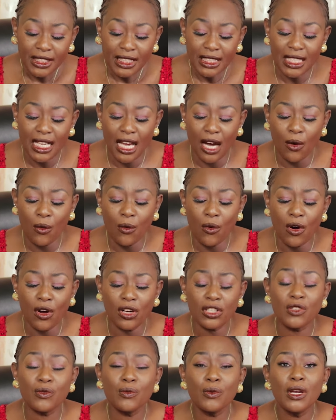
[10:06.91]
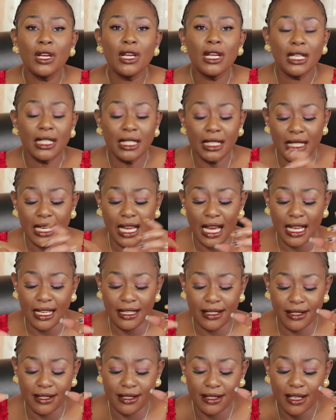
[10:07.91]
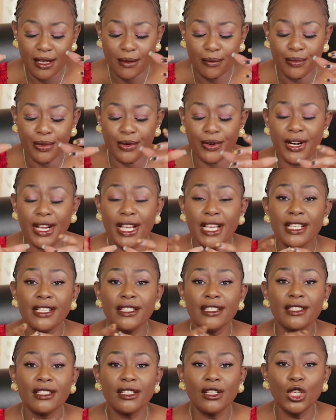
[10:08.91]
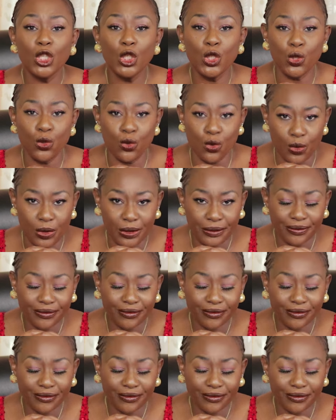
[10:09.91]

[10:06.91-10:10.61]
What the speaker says: Now, what does praise do?